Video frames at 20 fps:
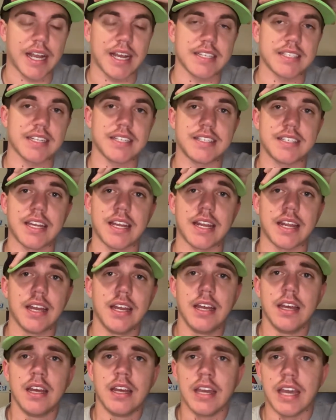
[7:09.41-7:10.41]
As I said,
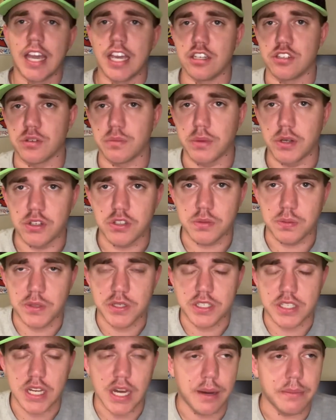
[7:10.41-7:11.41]
Hendrick
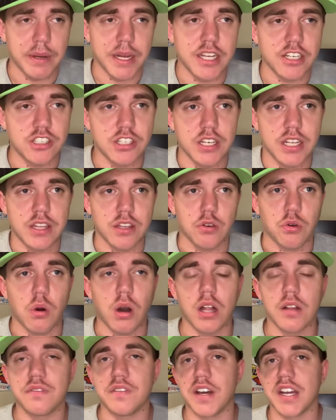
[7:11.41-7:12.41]
Motorsports domination in the
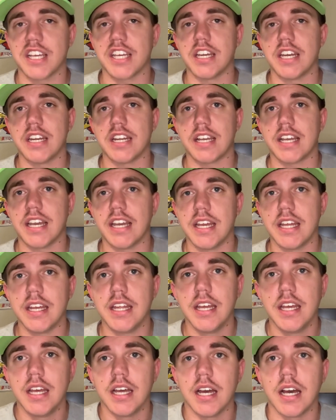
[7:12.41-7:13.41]
qualifying yet again.